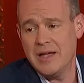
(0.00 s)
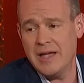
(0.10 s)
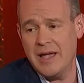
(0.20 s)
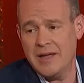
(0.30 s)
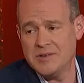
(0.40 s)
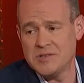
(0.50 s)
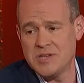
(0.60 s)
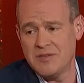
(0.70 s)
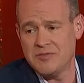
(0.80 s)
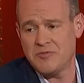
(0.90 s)
and just
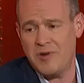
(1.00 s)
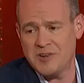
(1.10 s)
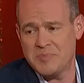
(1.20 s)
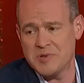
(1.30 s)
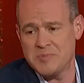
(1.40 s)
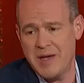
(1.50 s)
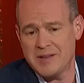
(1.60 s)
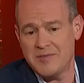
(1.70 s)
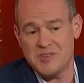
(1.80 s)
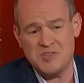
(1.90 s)
gives fresh
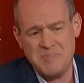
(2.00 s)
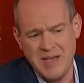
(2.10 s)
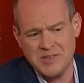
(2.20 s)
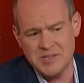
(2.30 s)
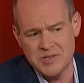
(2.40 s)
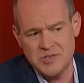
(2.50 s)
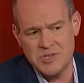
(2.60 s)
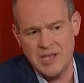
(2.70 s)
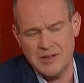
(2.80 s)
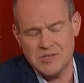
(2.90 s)
perspective, especially
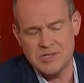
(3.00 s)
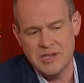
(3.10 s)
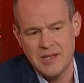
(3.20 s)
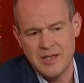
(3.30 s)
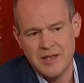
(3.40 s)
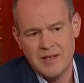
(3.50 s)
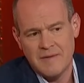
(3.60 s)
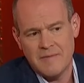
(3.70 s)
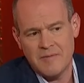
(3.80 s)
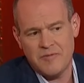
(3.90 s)
since
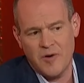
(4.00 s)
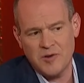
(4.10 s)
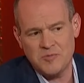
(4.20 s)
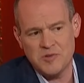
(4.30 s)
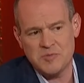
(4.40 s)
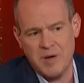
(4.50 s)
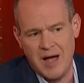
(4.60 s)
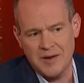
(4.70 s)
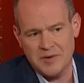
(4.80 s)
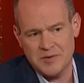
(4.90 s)
first
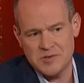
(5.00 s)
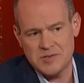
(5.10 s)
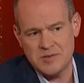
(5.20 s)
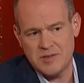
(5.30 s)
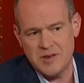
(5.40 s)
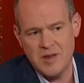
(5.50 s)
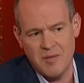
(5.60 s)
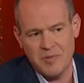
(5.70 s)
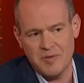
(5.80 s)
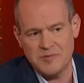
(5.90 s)
responders, the
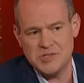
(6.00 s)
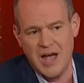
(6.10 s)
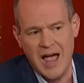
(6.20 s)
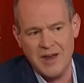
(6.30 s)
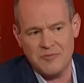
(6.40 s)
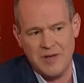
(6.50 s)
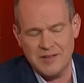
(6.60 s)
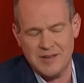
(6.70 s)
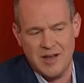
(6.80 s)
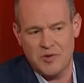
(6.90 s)
number of Giant
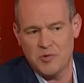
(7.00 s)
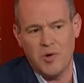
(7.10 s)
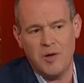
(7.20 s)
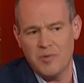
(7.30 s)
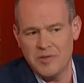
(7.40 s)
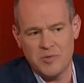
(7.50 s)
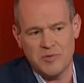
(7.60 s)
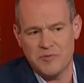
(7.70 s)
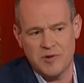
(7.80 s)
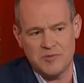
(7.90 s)
fans that I grew up with who
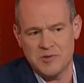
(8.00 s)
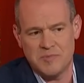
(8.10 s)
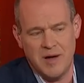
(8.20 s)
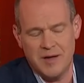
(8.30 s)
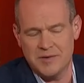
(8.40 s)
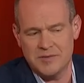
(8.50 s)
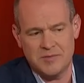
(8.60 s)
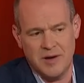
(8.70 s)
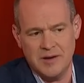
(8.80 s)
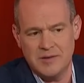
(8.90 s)
were first
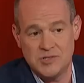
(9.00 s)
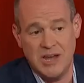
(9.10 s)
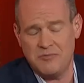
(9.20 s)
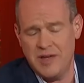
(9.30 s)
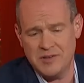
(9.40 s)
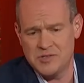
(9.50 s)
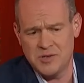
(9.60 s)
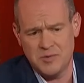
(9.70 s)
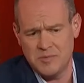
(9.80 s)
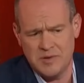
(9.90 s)
responders, right? Jet fans,
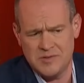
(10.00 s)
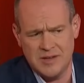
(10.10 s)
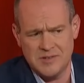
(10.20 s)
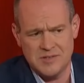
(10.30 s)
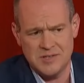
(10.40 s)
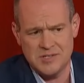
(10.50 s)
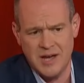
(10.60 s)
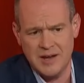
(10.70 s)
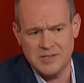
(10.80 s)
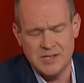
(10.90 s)
too. Uh -huh. It's not just the
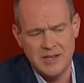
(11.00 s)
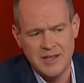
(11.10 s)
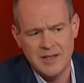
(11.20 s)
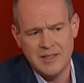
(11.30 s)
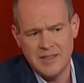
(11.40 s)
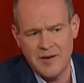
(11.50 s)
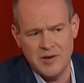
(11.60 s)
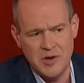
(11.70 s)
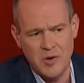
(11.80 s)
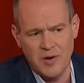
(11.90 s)
Giants. They're right.
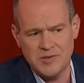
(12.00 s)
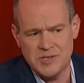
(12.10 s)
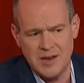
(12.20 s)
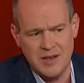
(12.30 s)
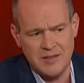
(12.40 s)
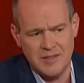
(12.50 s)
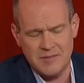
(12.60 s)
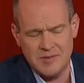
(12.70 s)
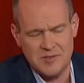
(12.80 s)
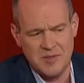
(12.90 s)
in New York City,
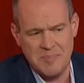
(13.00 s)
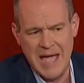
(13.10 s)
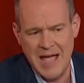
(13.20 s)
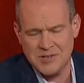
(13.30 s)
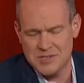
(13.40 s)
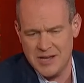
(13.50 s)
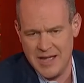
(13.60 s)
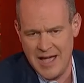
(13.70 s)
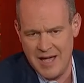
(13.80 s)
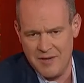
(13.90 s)
just the passion they
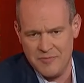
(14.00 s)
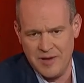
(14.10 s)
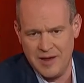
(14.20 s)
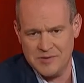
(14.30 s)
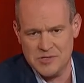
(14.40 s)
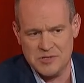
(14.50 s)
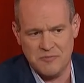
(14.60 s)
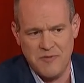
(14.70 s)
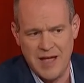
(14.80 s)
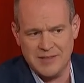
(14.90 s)
have, and just the
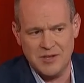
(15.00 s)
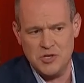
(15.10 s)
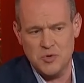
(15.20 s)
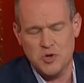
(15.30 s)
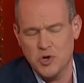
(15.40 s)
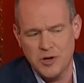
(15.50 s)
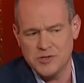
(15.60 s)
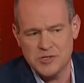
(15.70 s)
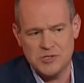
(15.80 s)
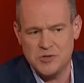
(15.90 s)
fact that you
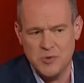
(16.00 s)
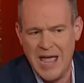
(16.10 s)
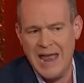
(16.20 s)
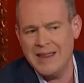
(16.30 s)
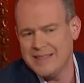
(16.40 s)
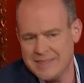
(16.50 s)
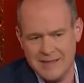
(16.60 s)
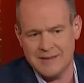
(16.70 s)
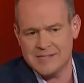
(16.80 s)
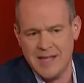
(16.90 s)
could just do
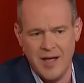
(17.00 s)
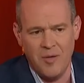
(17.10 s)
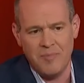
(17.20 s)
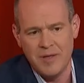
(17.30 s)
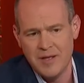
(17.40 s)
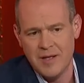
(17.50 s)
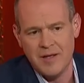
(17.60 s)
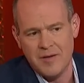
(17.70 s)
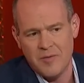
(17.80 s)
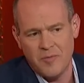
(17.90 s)
anything to help
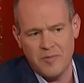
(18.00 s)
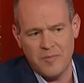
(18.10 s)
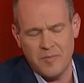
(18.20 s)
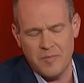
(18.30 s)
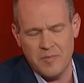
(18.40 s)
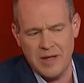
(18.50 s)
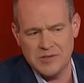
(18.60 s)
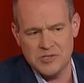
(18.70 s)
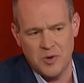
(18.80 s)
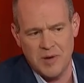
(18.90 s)
meant
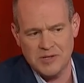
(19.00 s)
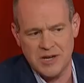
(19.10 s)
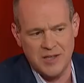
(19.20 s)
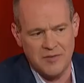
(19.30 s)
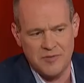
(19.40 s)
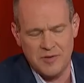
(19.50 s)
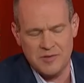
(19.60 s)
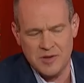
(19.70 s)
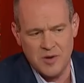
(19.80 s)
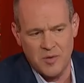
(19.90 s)
so much. I'd love
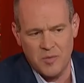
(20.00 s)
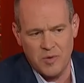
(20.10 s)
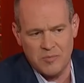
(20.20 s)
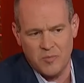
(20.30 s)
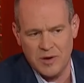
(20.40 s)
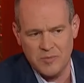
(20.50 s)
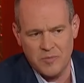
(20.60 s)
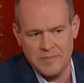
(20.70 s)
to know what, what